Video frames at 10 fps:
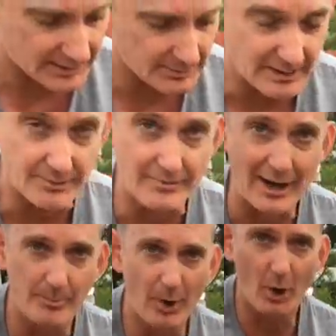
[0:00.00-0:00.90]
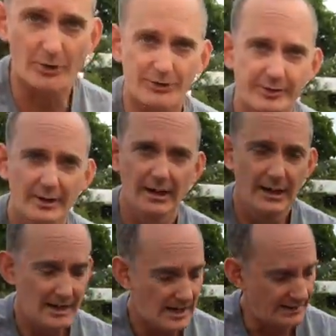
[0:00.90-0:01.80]
going to be in round pots,
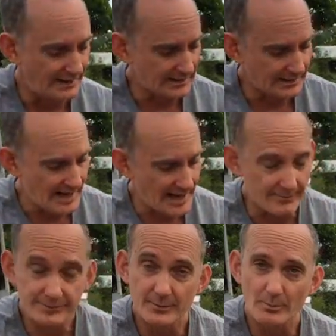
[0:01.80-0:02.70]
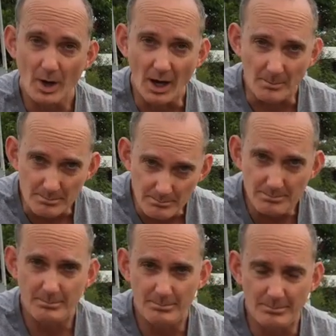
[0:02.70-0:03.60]
and they're going to have
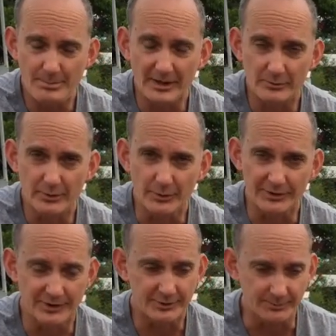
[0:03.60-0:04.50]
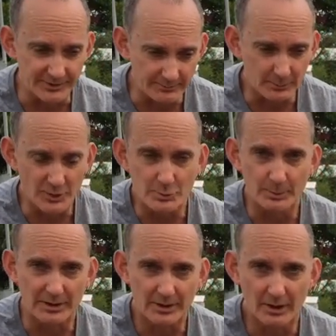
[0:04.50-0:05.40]
bigger root systems, some of which will
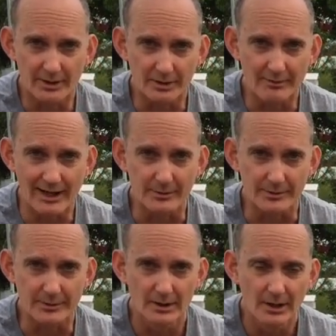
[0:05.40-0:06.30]
be curling around.